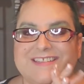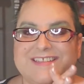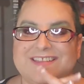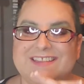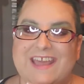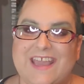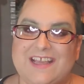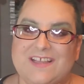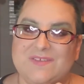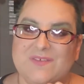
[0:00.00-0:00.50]

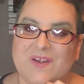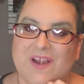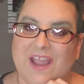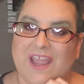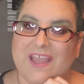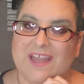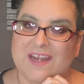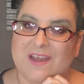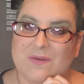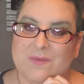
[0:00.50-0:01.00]
Thanks for
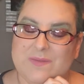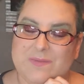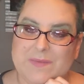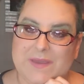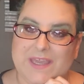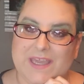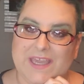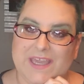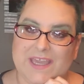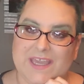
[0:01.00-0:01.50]
hanging out with
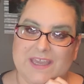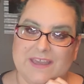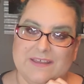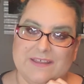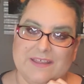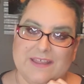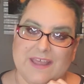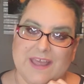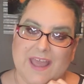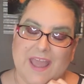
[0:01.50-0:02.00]
me.
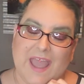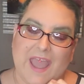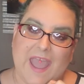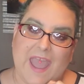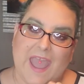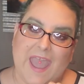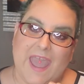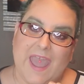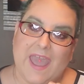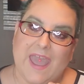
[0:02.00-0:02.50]

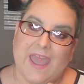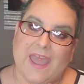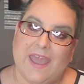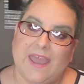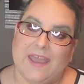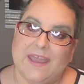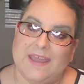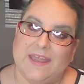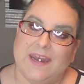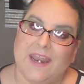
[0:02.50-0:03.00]

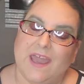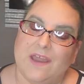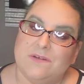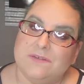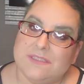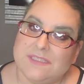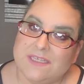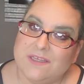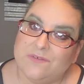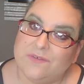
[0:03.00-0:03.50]
And I'll
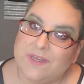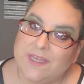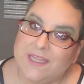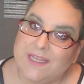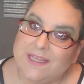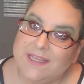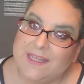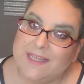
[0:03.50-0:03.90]
see you in